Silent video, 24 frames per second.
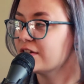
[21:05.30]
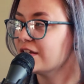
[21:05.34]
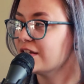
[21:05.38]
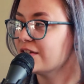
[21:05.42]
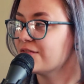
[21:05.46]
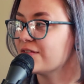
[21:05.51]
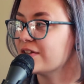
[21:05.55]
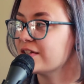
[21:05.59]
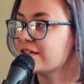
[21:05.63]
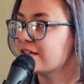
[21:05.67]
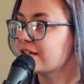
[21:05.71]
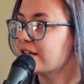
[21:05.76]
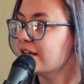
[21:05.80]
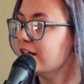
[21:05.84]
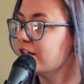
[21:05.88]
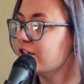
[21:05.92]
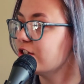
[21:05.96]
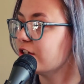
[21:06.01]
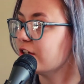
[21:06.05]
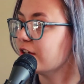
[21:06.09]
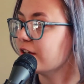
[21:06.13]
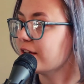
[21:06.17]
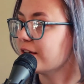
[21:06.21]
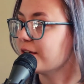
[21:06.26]
the
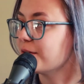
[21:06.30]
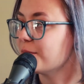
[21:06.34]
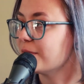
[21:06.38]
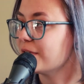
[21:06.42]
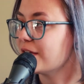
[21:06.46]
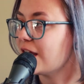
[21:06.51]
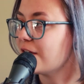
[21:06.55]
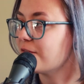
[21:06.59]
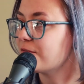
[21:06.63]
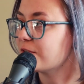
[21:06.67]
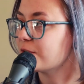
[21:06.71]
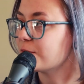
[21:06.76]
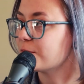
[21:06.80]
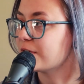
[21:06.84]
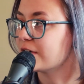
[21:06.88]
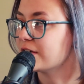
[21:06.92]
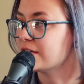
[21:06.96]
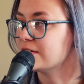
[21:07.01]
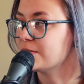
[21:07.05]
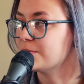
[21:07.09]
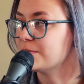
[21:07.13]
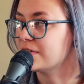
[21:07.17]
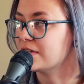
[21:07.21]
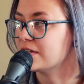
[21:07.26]
investigation a little bit
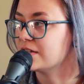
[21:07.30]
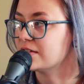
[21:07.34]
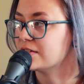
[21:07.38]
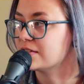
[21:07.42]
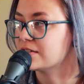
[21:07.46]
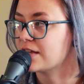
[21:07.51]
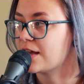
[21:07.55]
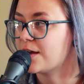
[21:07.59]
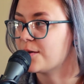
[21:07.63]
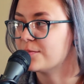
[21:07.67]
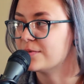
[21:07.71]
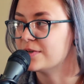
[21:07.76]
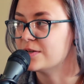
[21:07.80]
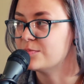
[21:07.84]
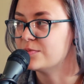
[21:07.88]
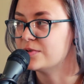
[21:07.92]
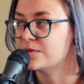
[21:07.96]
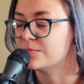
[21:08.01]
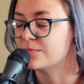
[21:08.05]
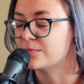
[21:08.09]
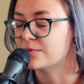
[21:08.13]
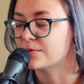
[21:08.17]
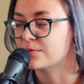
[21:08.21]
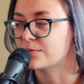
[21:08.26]
afterwards, because how many
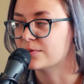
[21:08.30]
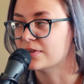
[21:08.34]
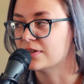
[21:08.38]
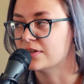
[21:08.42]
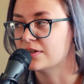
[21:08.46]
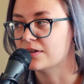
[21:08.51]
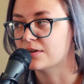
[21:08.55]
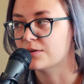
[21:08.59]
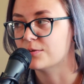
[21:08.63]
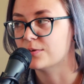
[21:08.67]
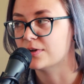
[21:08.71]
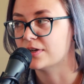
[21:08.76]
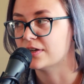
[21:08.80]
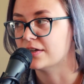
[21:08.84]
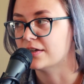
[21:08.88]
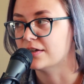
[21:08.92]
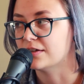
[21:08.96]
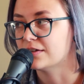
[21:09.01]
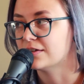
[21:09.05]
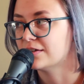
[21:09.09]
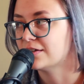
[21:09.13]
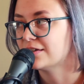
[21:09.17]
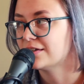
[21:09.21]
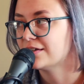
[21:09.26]
people are really going to want to